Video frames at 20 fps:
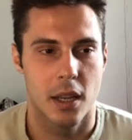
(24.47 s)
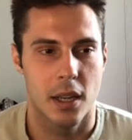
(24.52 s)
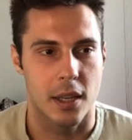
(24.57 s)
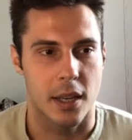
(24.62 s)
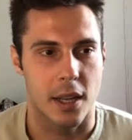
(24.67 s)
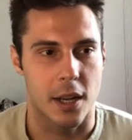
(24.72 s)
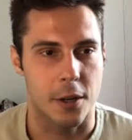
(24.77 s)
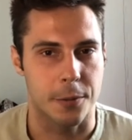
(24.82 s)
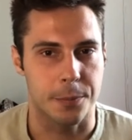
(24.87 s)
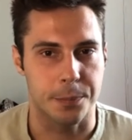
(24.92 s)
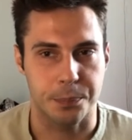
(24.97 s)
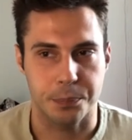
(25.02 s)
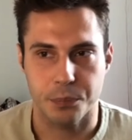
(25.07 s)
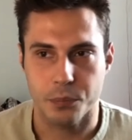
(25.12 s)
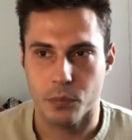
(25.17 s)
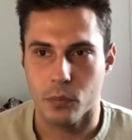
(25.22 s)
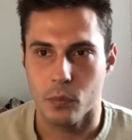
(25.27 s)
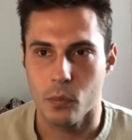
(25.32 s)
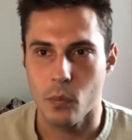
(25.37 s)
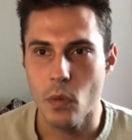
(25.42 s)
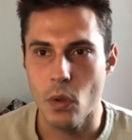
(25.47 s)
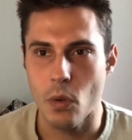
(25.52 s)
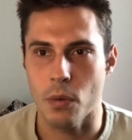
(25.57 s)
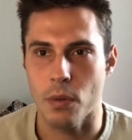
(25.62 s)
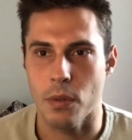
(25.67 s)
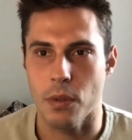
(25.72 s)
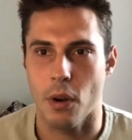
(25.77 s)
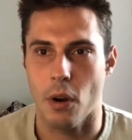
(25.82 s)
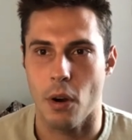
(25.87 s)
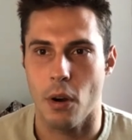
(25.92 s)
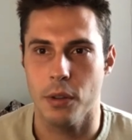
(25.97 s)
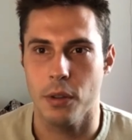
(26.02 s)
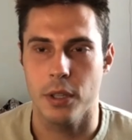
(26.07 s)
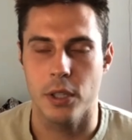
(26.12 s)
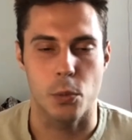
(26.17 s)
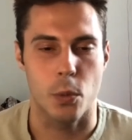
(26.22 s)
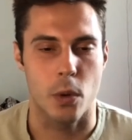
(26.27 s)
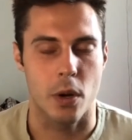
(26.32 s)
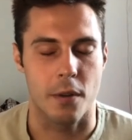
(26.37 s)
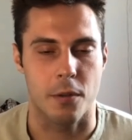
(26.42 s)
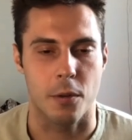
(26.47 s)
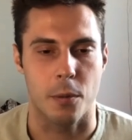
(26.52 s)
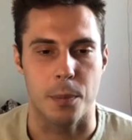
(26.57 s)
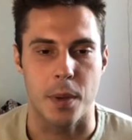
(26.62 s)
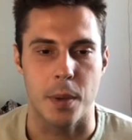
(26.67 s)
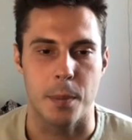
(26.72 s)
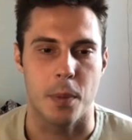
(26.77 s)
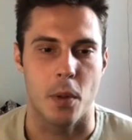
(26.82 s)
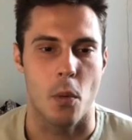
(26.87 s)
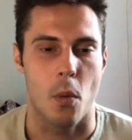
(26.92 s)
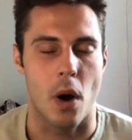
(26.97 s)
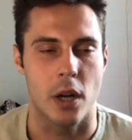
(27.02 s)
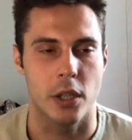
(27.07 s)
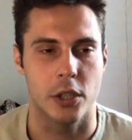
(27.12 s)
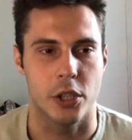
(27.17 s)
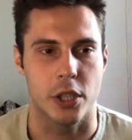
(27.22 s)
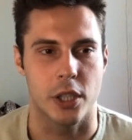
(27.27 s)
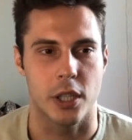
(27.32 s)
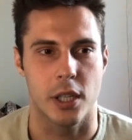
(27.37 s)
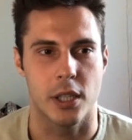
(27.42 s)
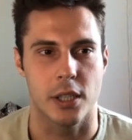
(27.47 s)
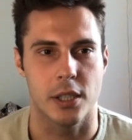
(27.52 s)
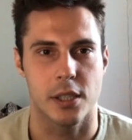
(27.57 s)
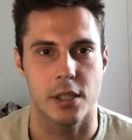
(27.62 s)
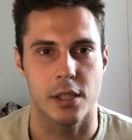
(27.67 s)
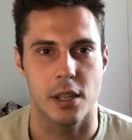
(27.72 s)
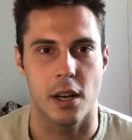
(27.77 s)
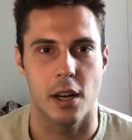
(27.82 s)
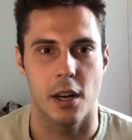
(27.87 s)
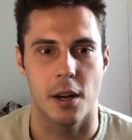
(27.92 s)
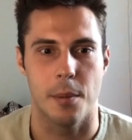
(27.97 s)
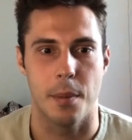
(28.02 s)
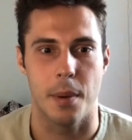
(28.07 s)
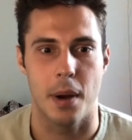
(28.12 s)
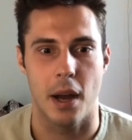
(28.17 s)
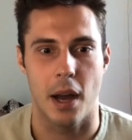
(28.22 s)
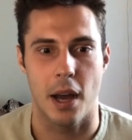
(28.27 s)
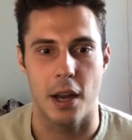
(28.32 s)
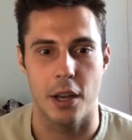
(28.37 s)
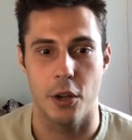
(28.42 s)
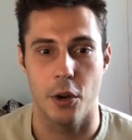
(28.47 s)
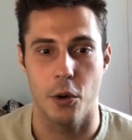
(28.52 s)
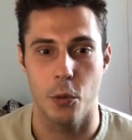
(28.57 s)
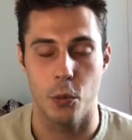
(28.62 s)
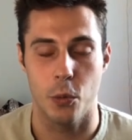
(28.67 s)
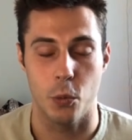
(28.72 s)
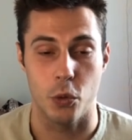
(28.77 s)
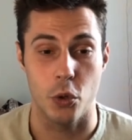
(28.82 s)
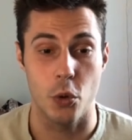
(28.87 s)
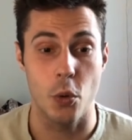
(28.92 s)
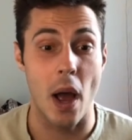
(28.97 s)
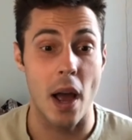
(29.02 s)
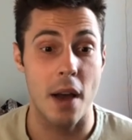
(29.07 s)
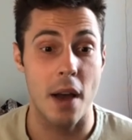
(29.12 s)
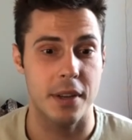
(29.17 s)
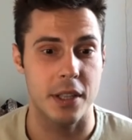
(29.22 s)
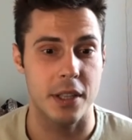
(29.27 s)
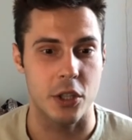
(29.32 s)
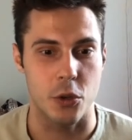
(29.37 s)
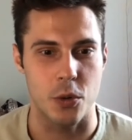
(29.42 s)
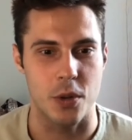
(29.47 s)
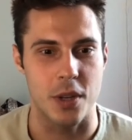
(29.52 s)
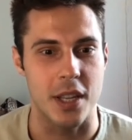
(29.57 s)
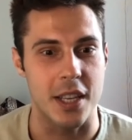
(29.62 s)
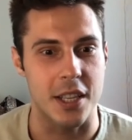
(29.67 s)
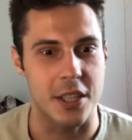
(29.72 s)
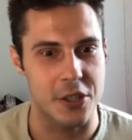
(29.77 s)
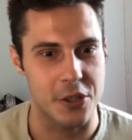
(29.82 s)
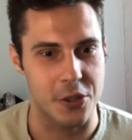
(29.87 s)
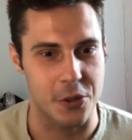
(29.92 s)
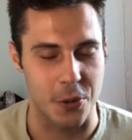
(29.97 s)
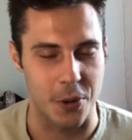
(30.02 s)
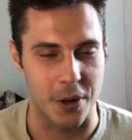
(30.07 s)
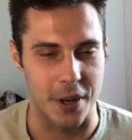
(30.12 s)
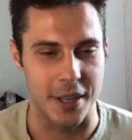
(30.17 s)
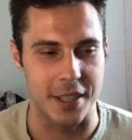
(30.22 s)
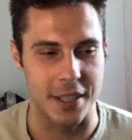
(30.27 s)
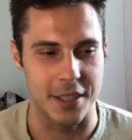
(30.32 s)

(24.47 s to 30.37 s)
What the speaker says: Now, with all these wonderful people watching us, I know you have a unique story.